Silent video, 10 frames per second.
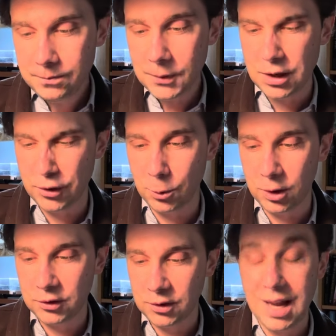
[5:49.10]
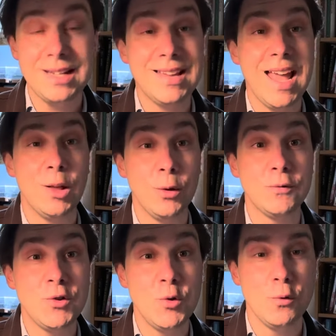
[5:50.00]
In other words, a tale
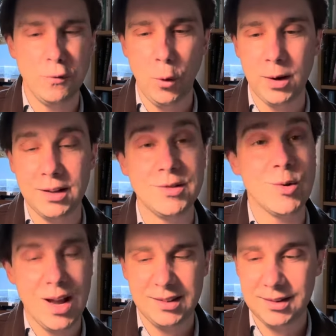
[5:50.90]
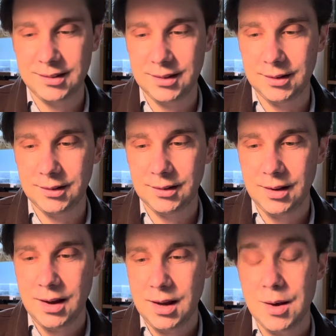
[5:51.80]
of two voids or essences.
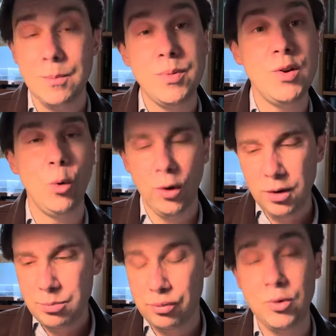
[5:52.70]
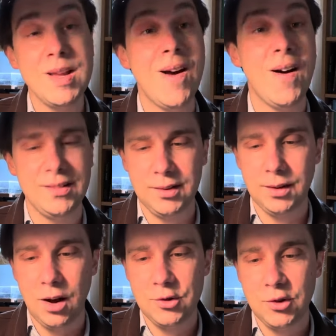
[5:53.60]
Pure
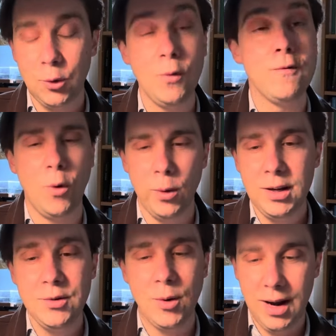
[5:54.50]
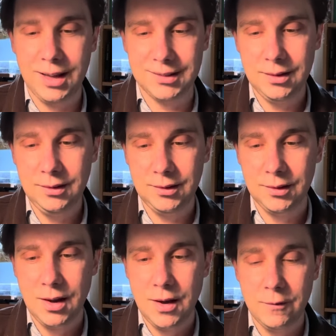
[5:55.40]
pre-ontological void or essence
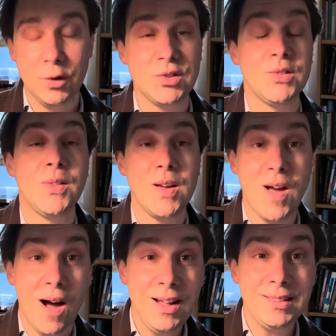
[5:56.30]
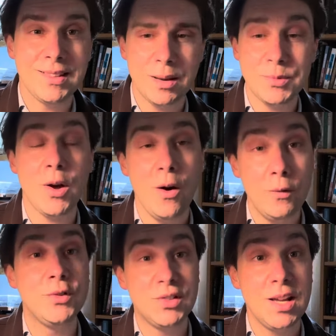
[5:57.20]
versus the concept
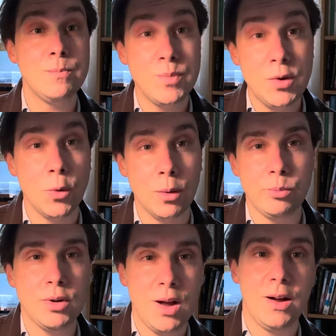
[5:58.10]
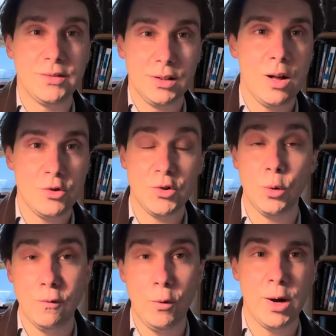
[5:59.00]
of said pure
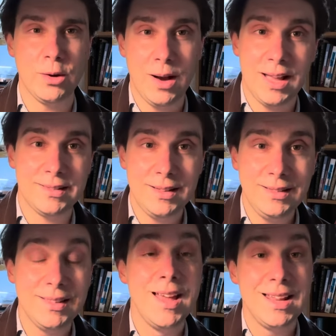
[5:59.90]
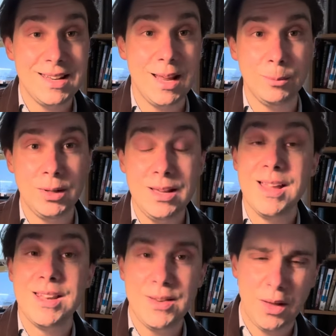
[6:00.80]
pre-ontological void or essence, namely
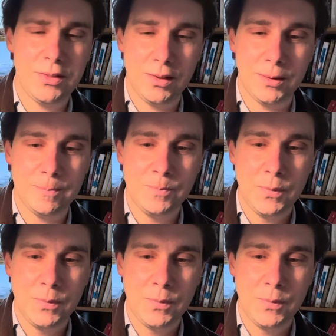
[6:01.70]
nothing.